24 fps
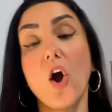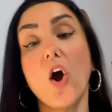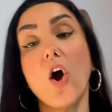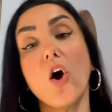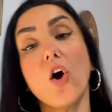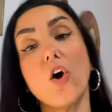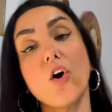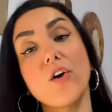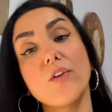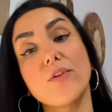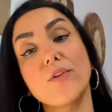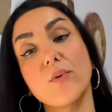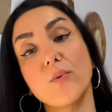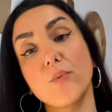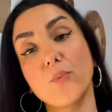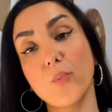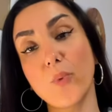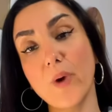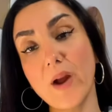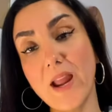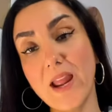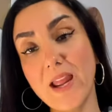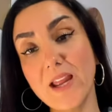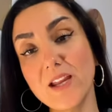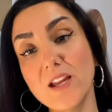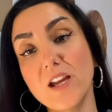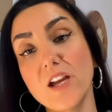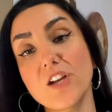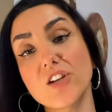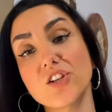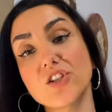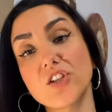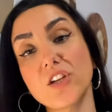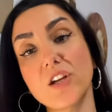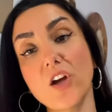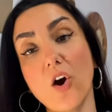or the way
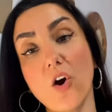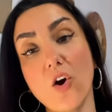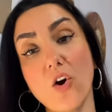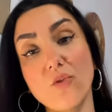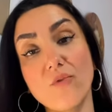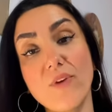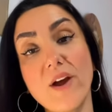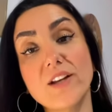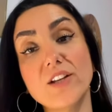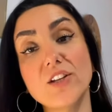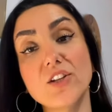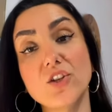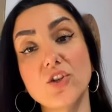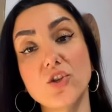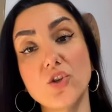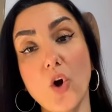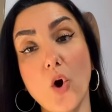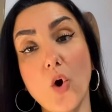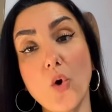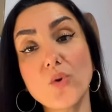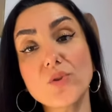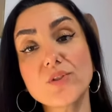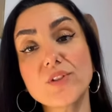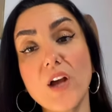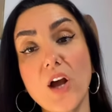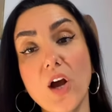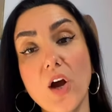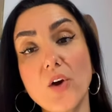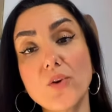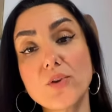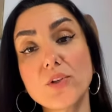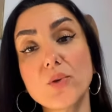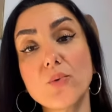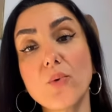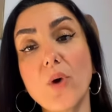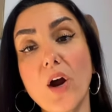she already knows how
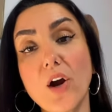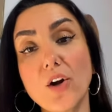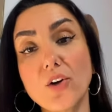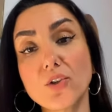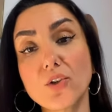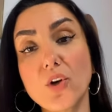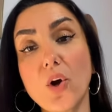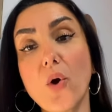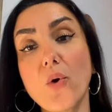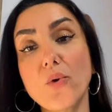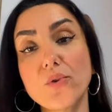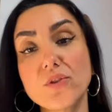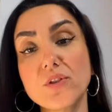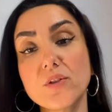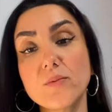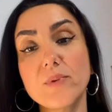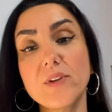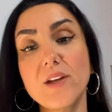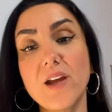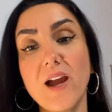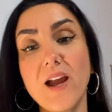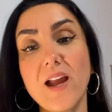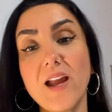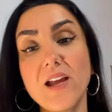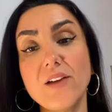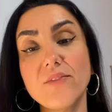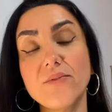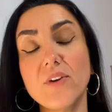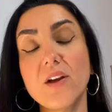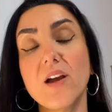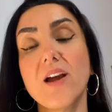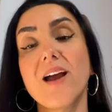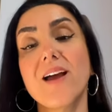you are going to behave,